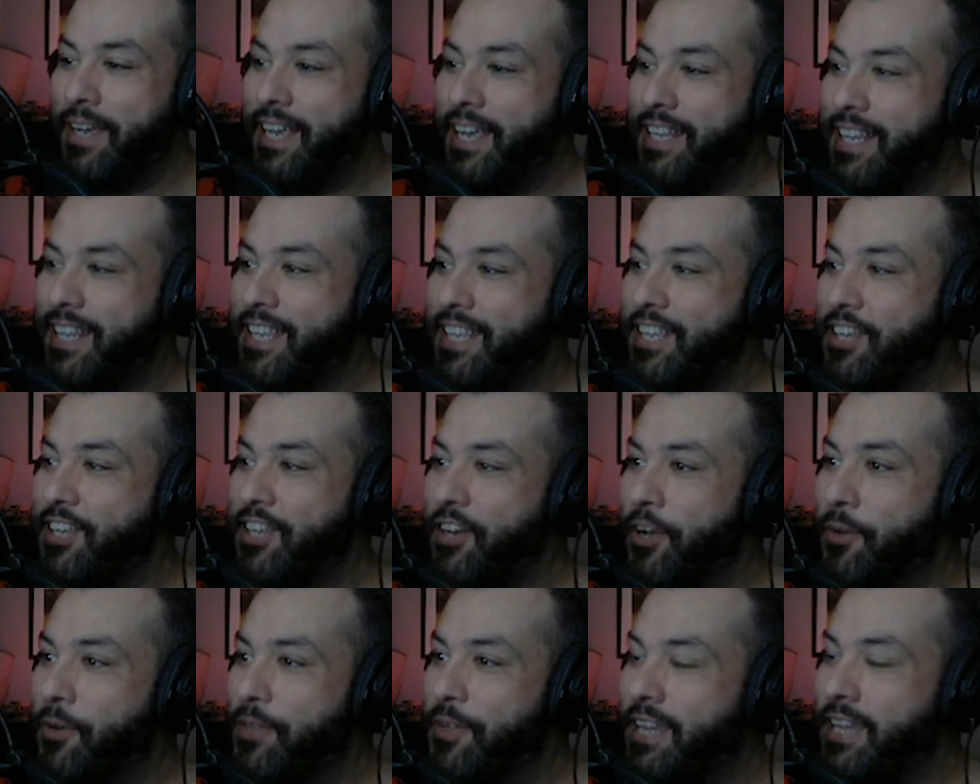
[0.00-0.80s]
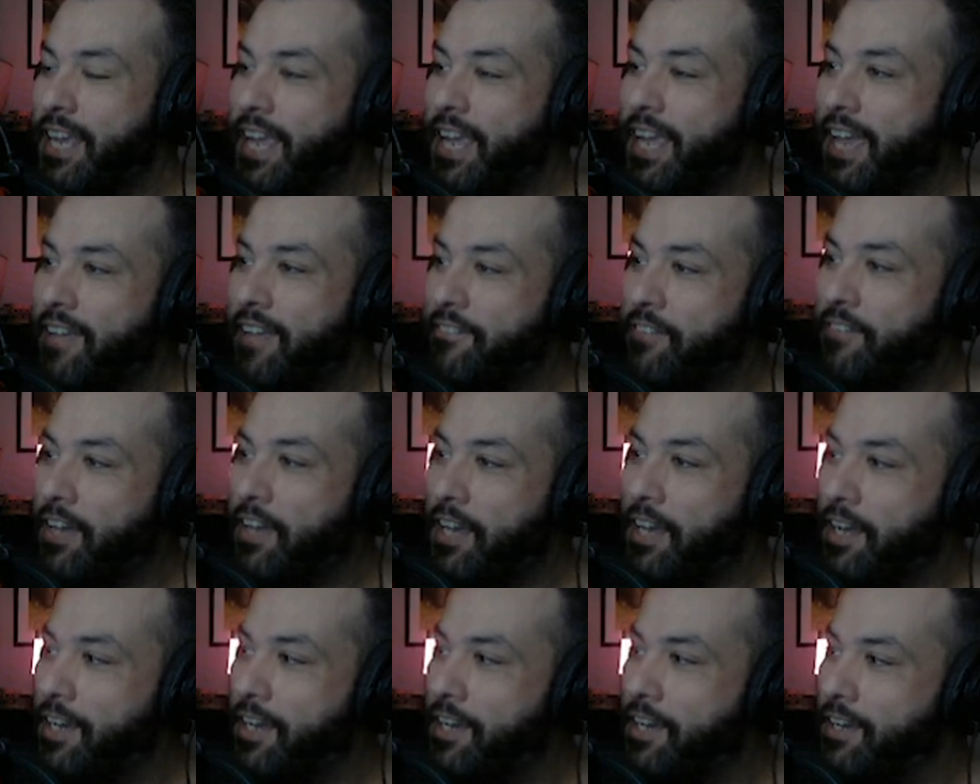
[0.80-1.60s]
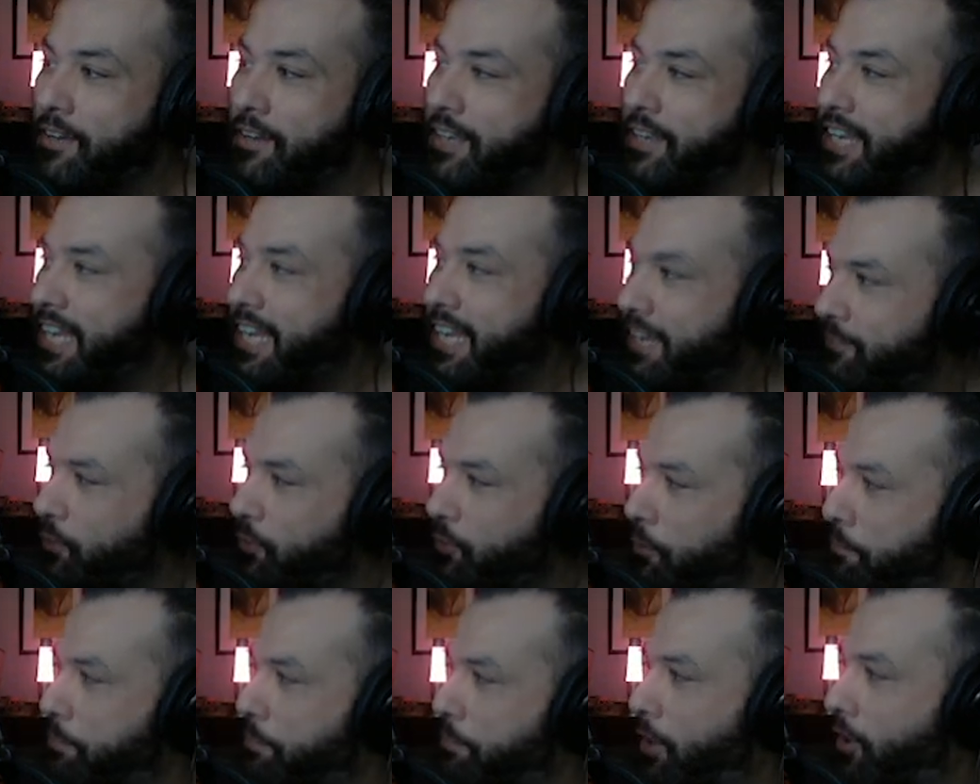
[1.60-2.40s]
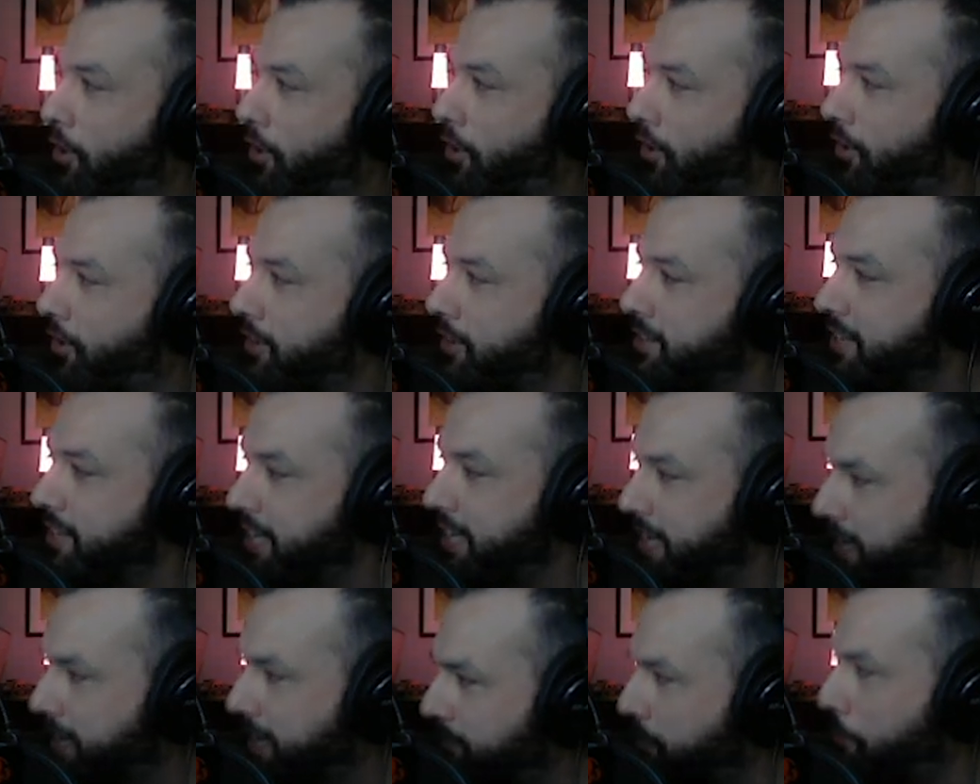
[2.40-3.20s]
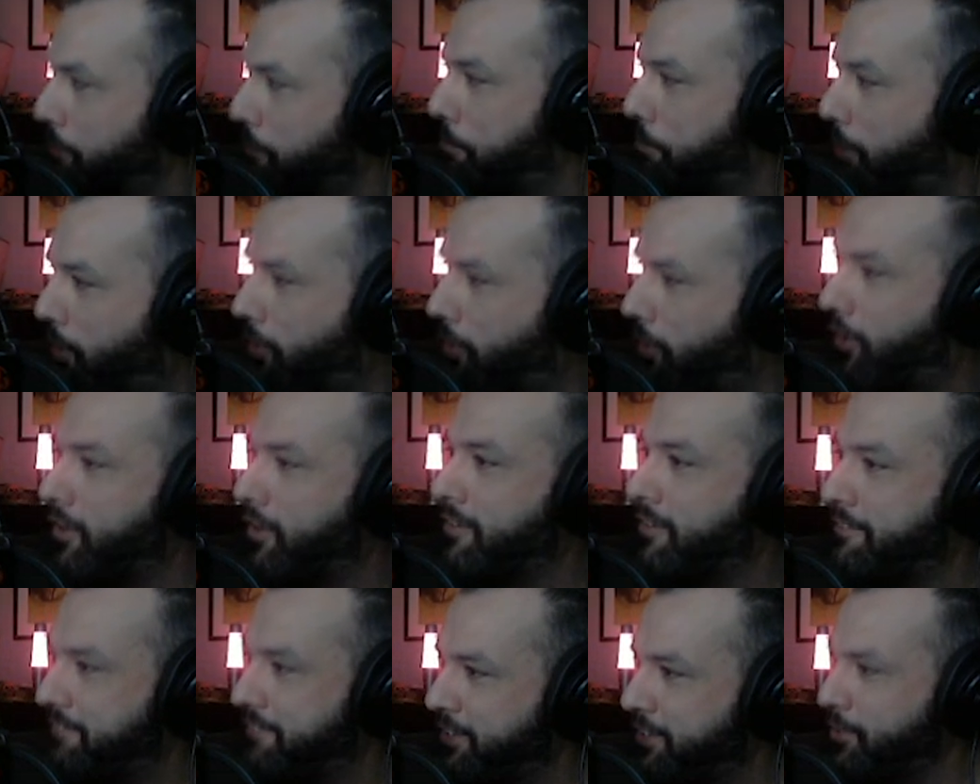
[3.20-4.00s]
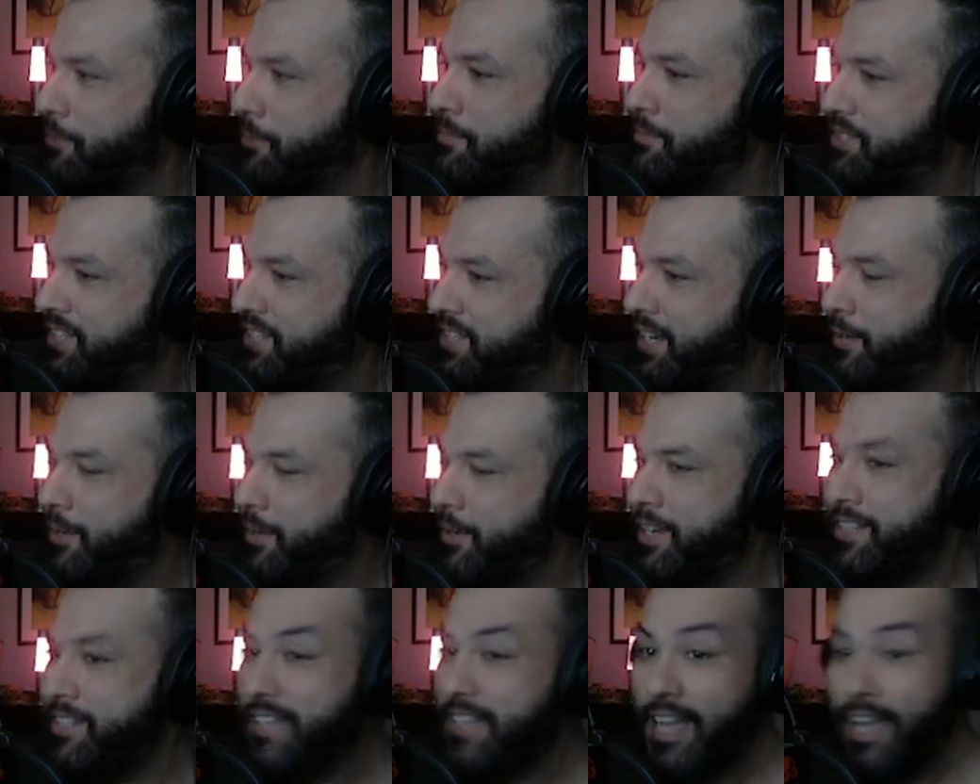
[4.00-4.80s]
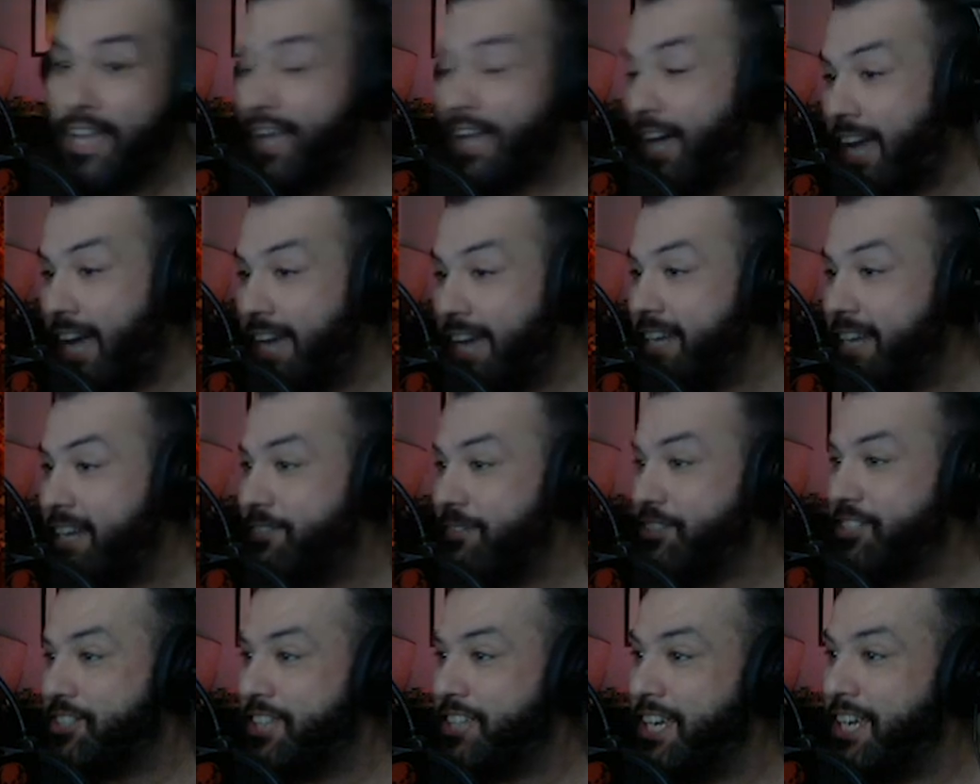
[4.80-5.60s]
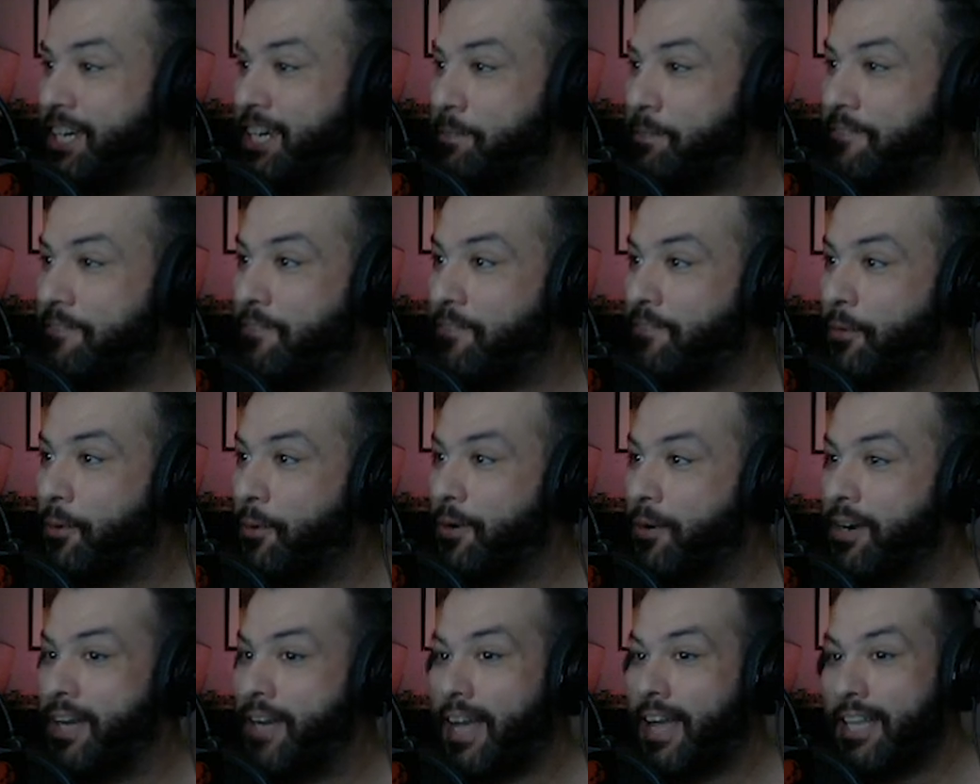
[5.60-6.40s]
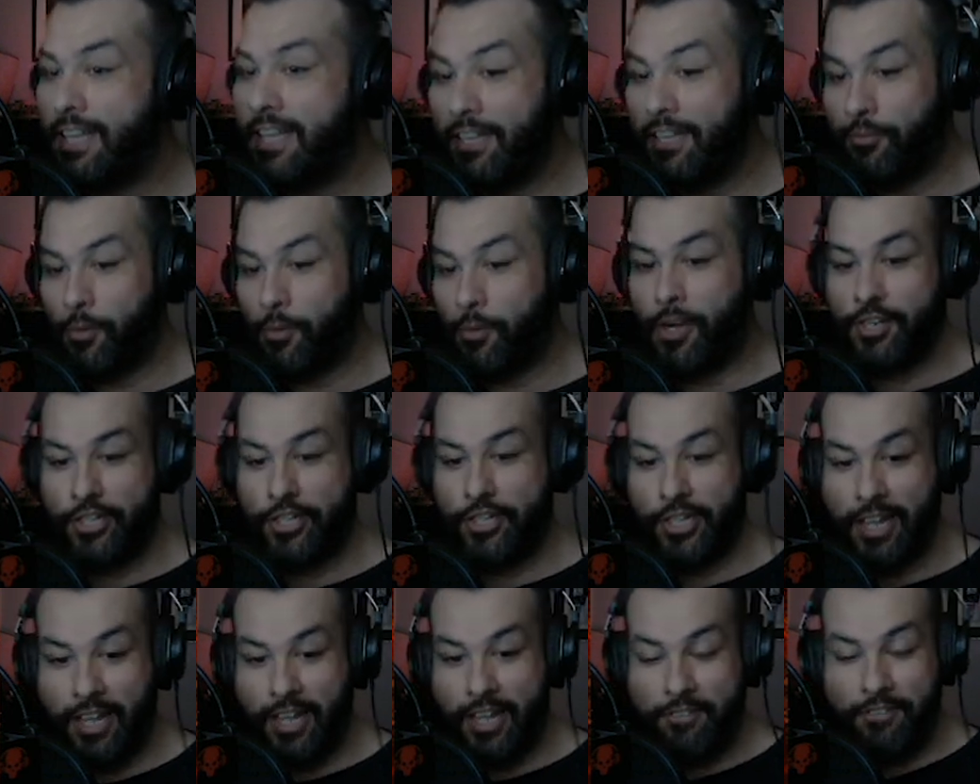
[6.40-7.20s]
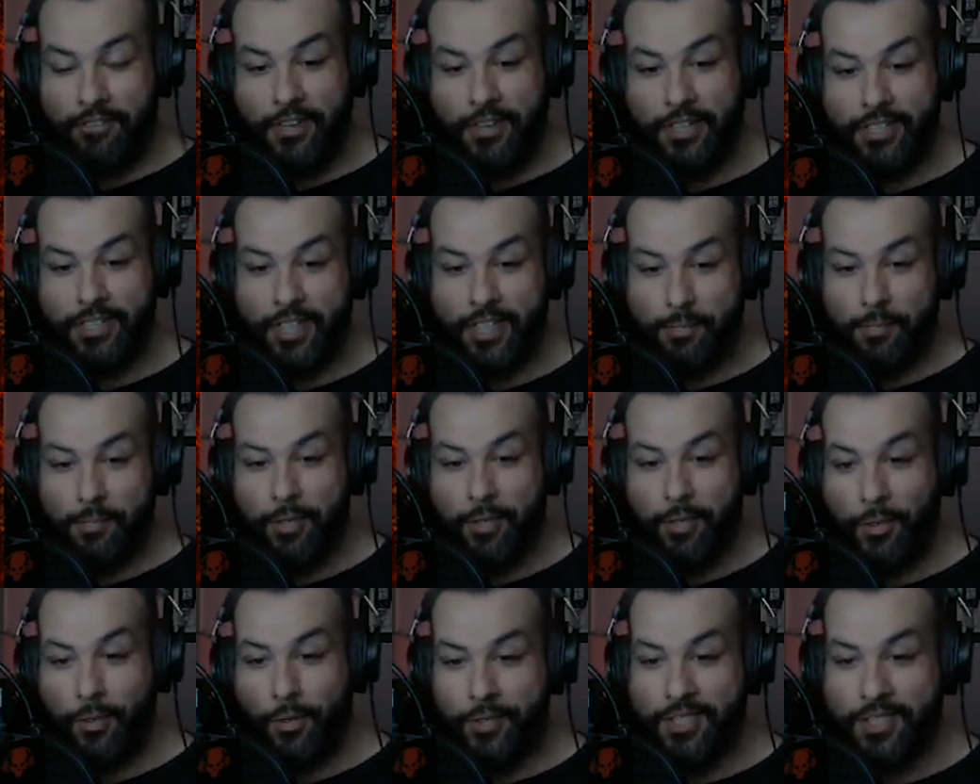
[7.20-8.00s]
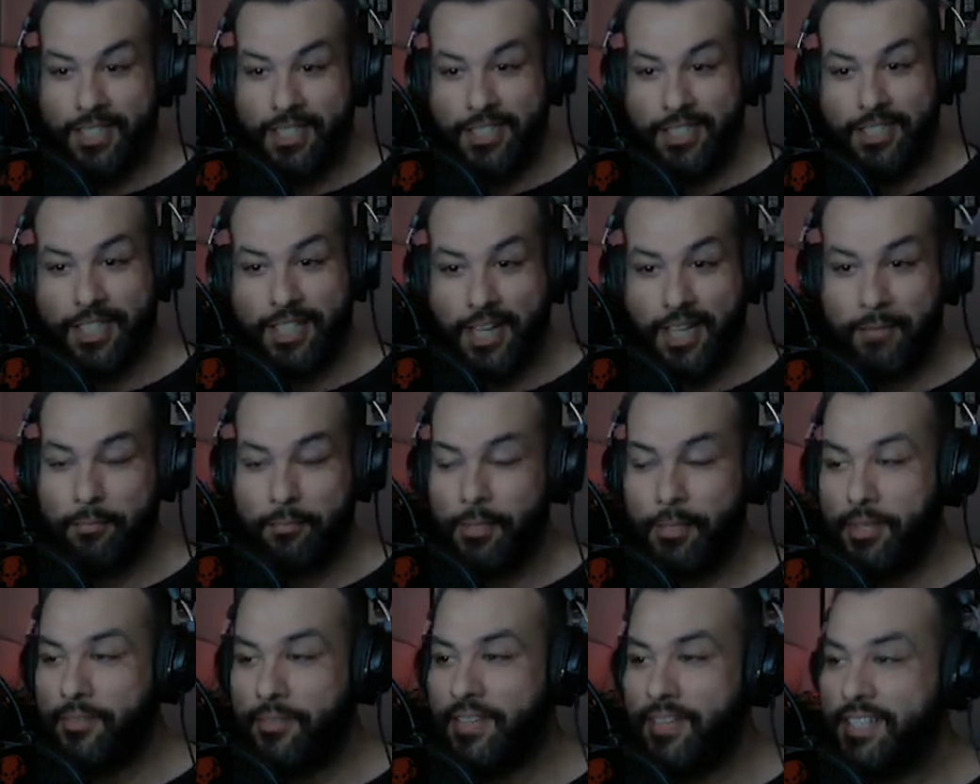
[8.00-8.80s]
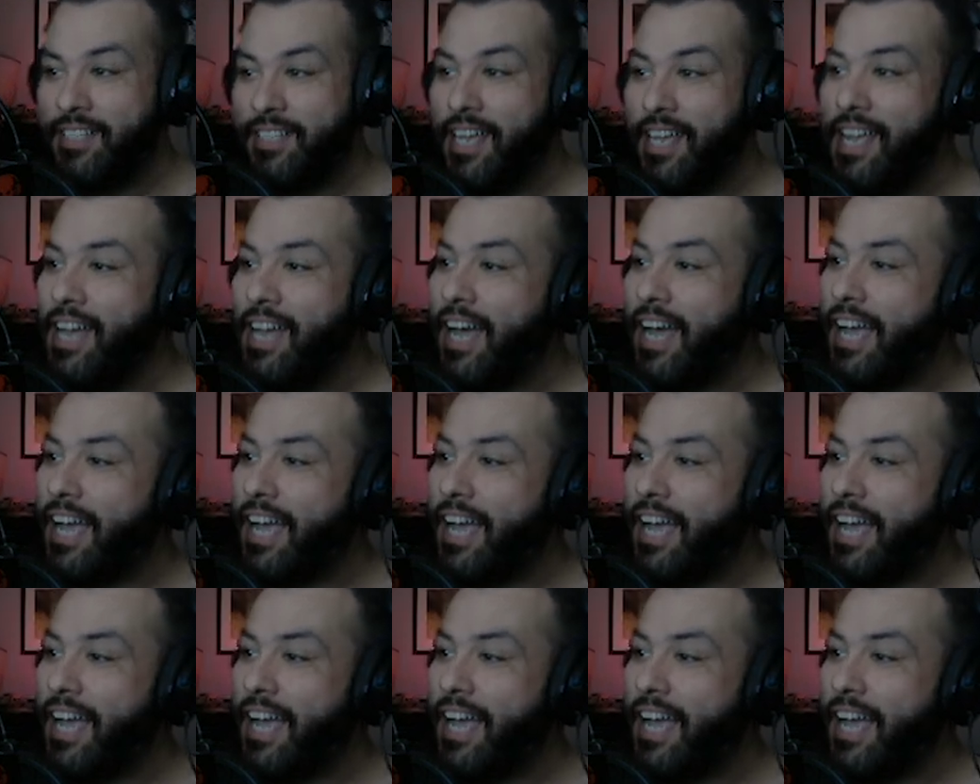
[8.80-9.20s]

uh, you know they have uh, evil bong the evil bong film series i had never seen them before i love watching like fucked up culty type movies